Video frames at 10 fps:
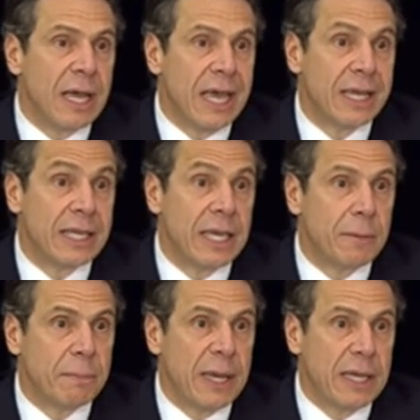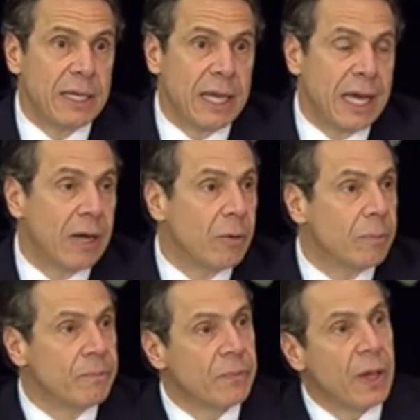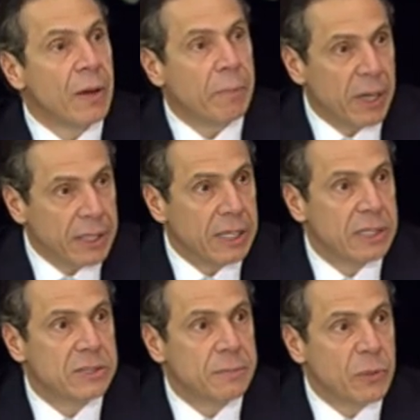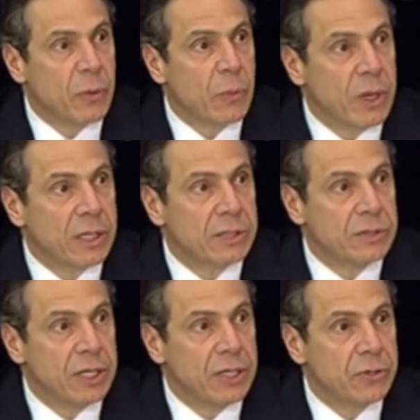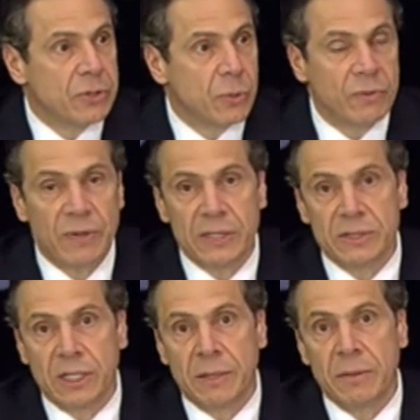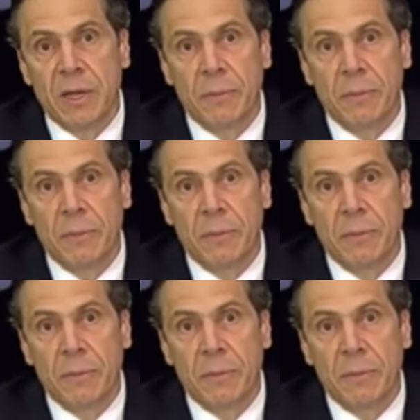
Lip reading: ad campaign now, but it's something we want to continue to invest in